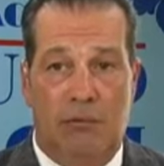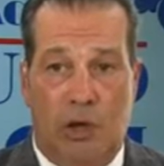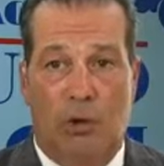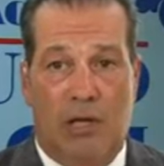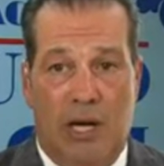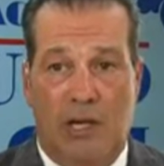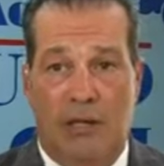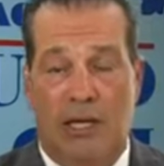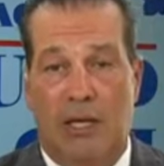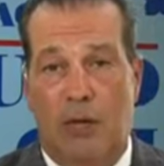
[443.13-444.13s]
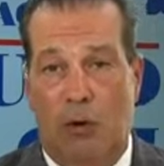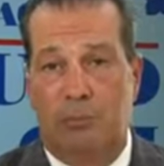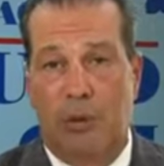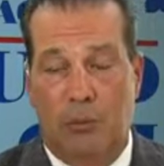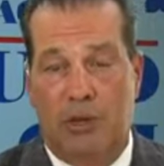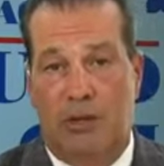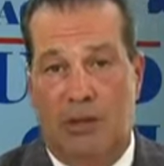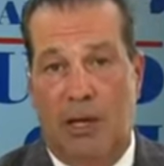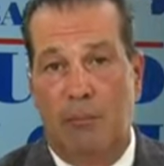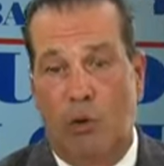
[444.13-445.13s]
to go to Kanye. They hoped it went to
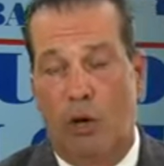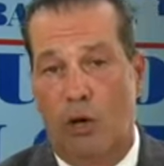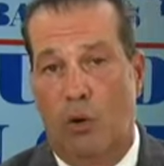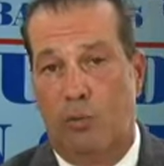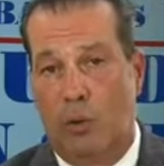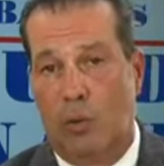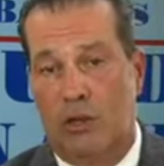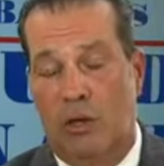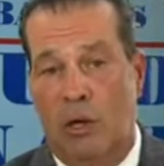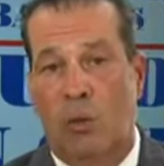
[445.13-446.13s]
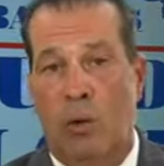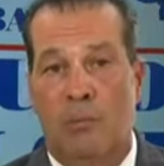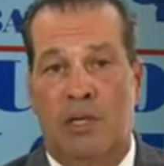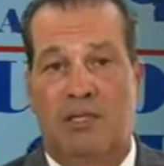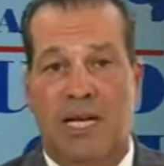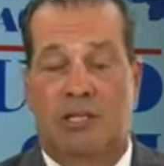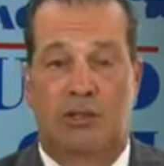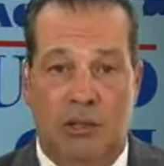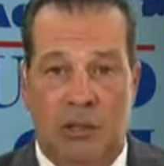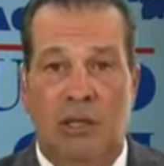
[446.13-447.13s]
them, or I hoped it went to no one, but it's
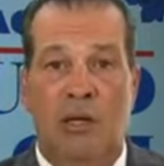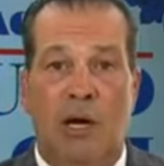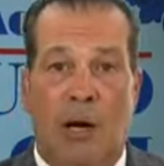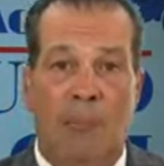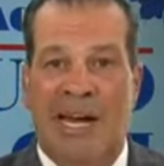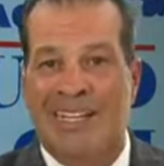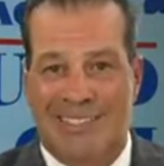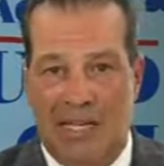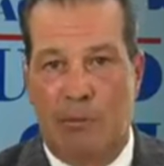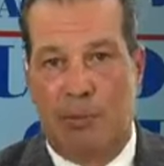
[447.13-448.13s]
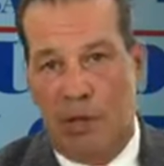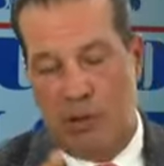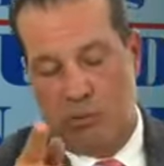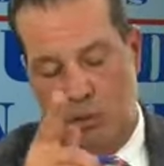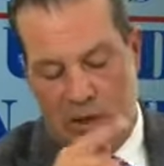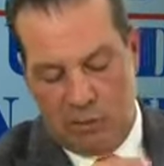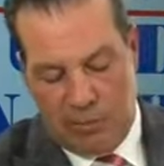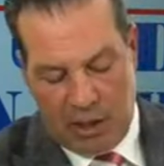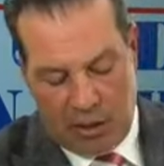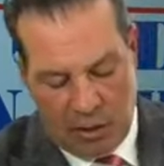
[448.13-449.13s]
actually a minus and a plus, which is
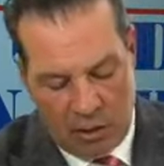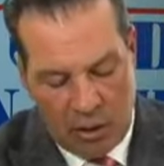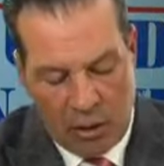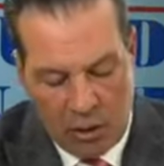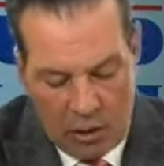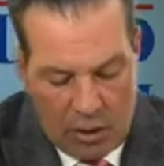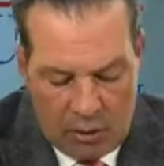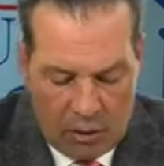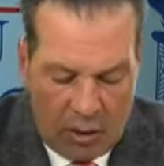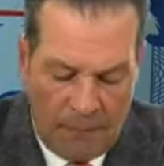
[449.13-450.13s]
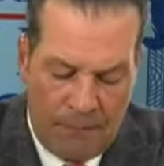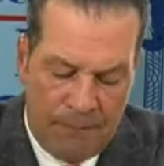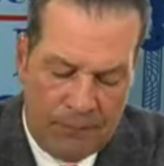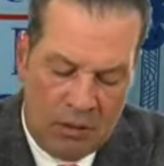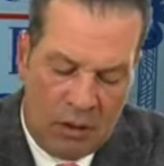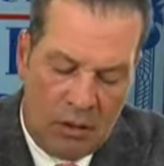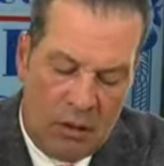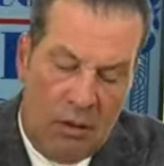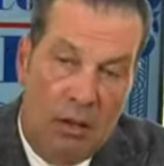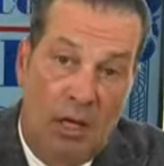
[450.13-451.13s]
big. And
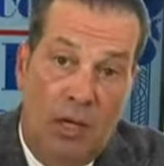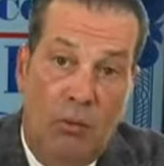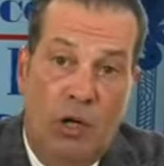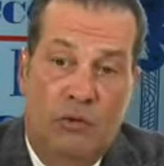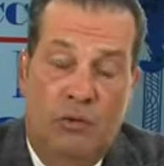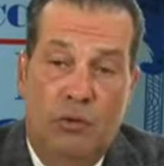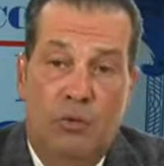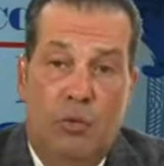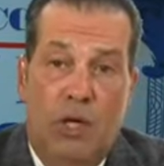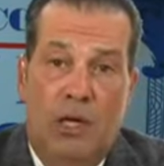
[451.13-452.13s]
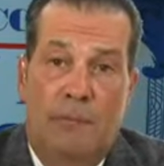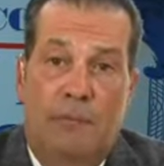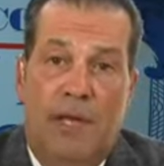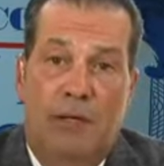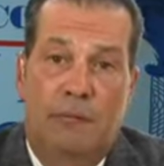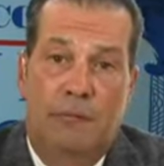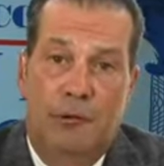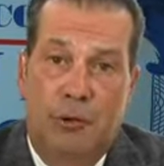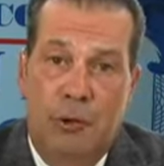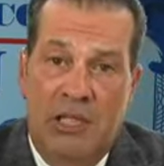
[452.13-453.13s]
I want to thank you for
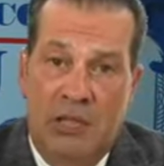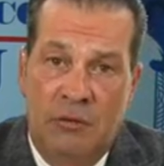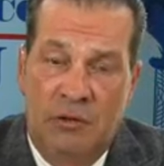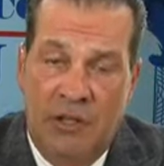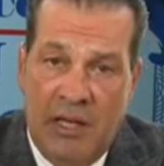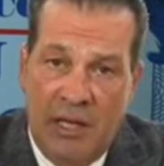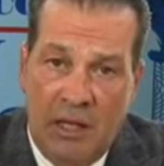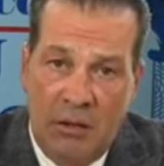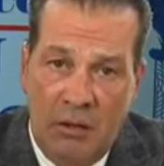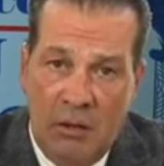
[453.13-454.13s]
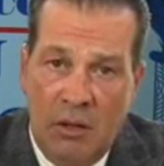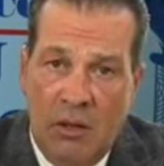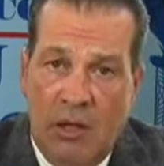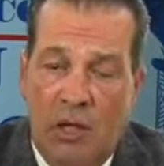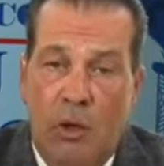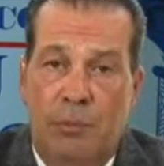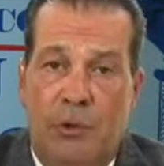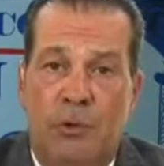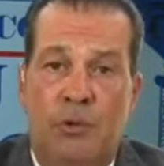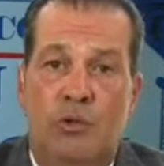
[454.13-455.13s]
tuning in today. I hope
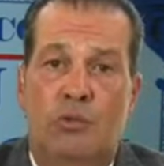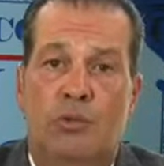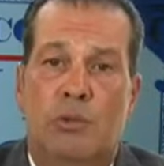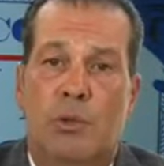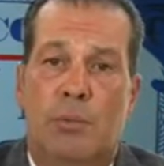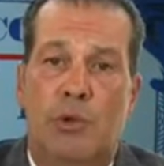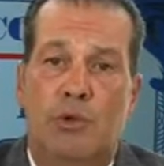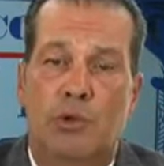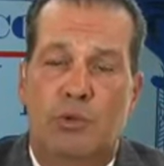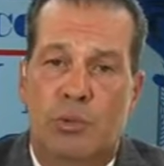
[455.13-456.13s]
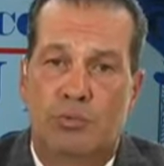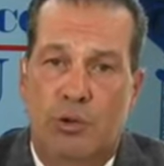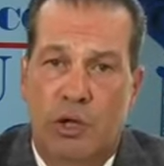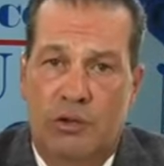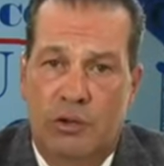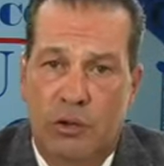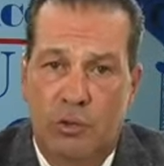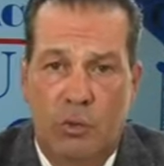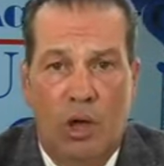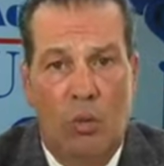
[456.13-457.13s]
the booze was brought to
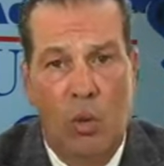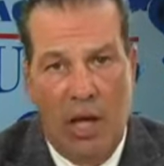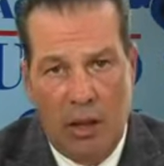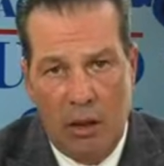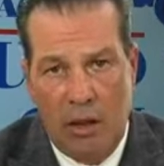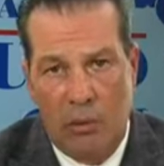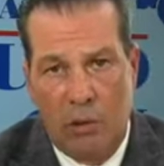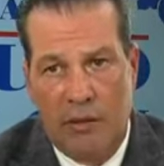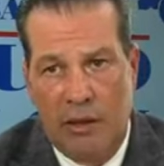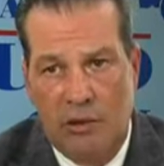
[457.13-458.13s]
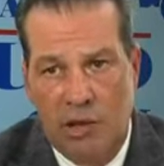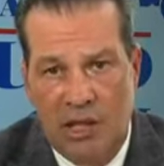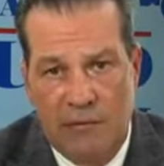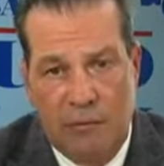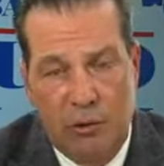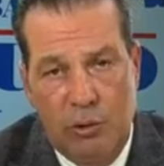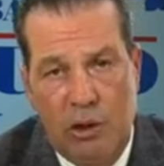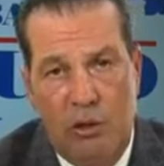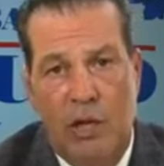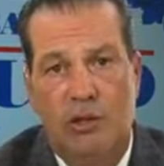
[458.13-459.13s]
you well. I want to thank Jess for
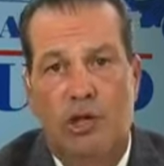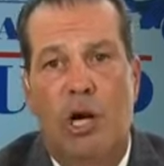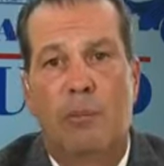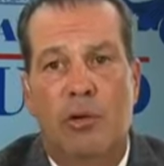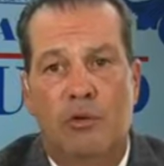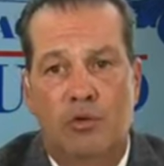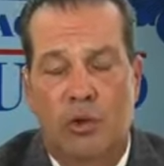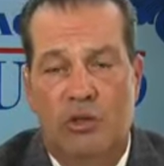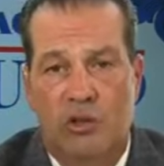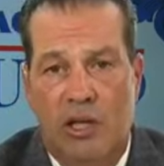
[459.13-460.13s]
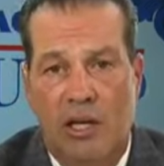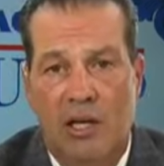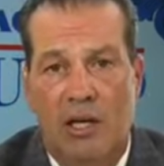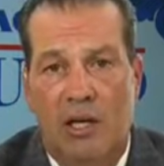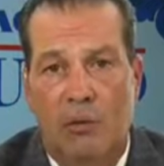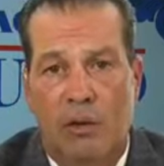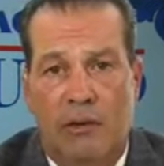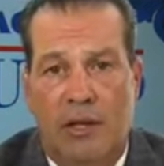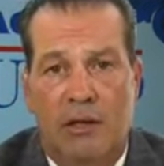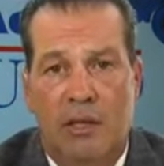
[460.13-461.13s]
doing a great job on the switch today, and I
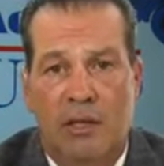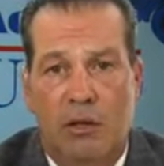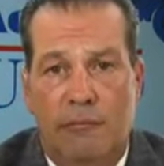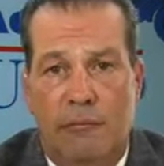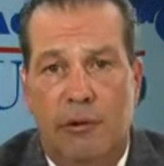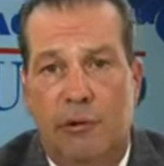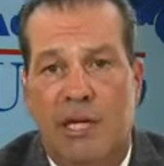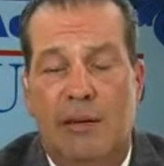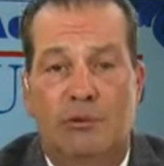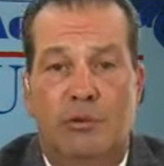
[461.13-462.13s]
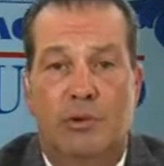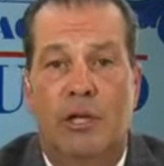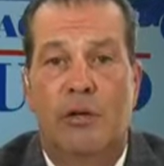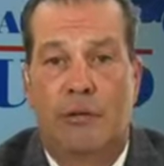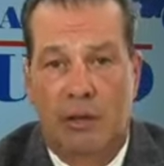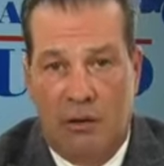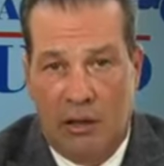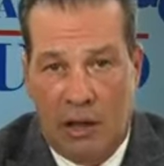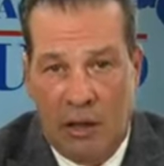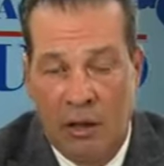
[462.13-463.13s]
want to thank Nico for doing absolutely nothing
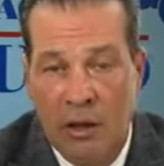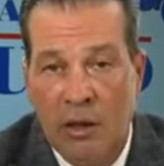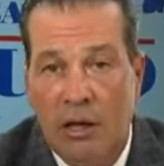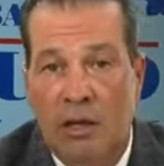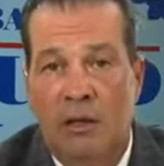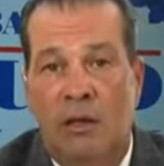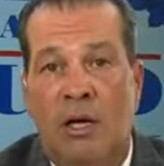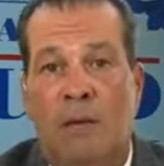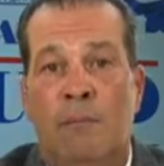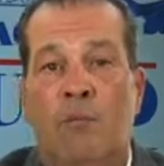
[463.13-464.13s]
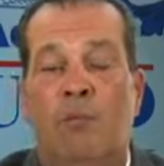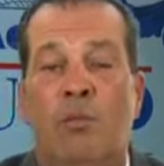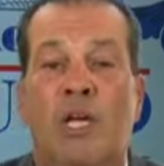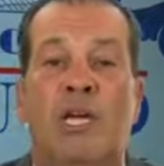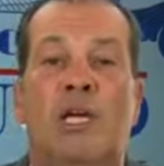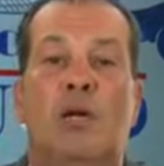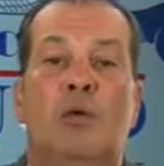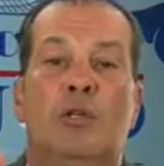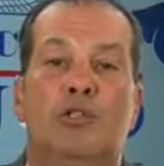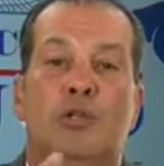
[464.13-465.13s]
today. And we
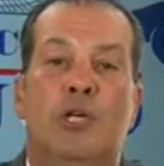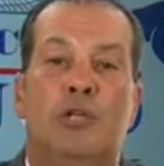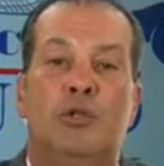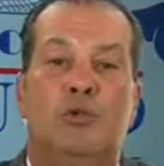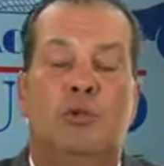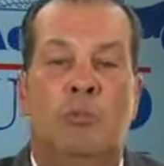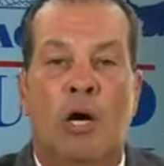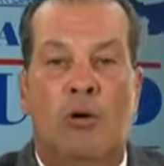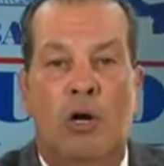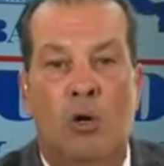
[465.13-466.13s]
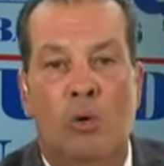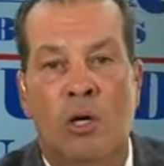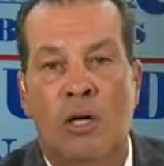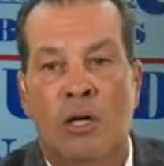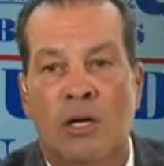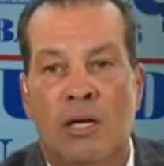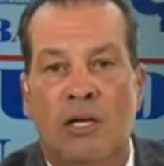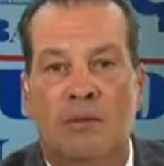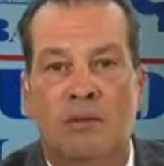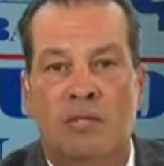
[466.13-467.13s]
will join you tomorrow
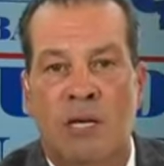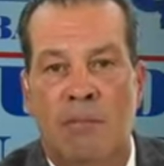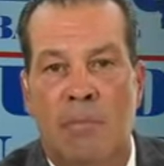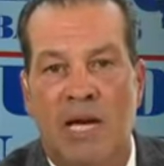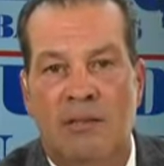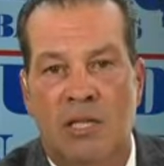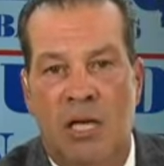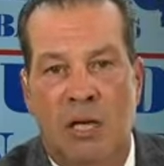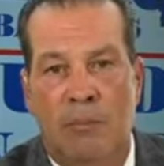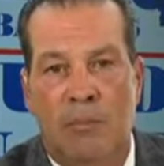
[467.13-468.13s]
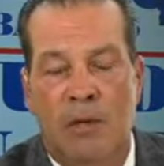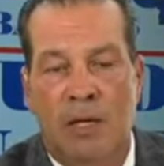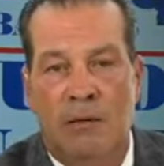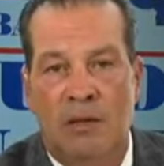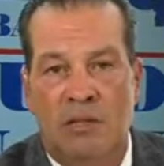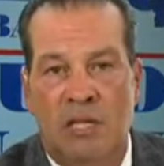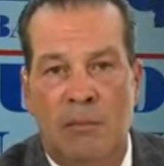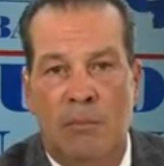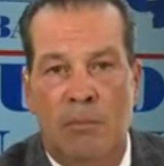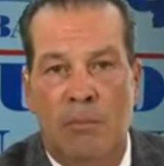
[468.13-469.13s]
at the same bat time and the
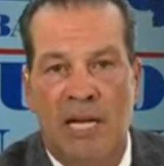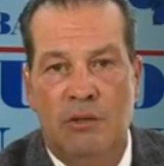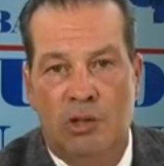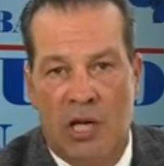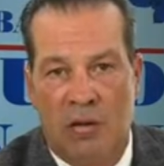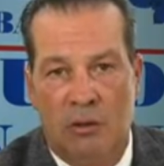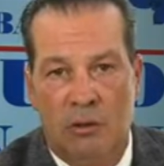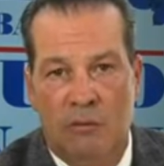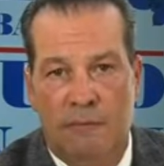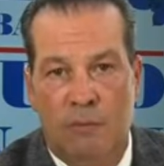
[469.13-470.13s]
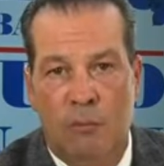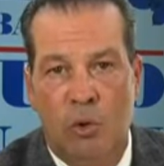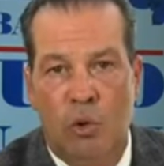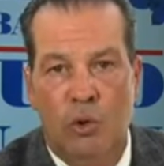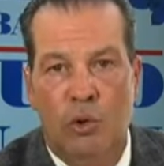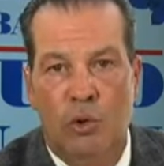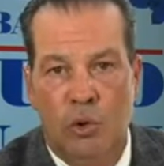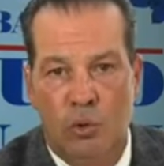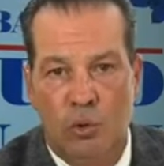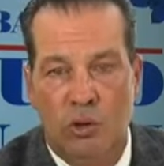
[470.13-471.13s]
same bat channel for more
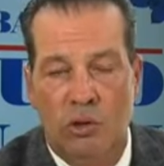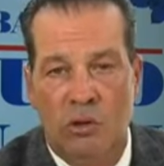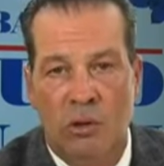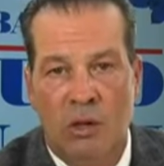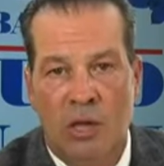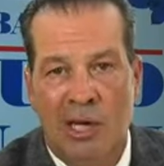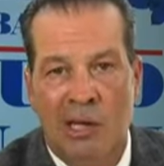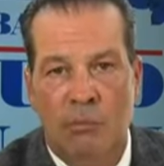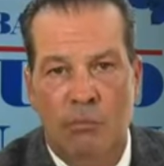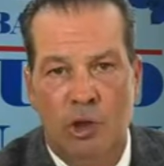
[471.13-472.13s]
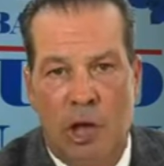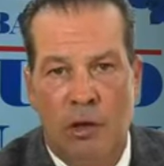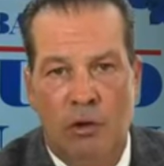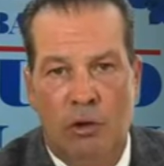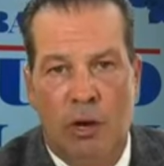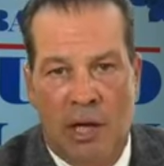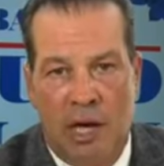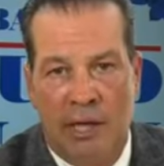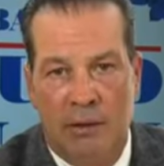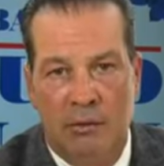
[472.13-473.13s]
news. I'm John
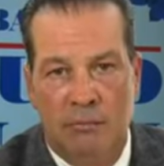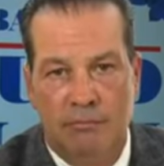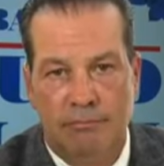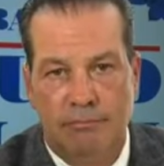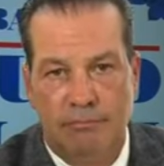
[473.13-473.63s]
Cronkite.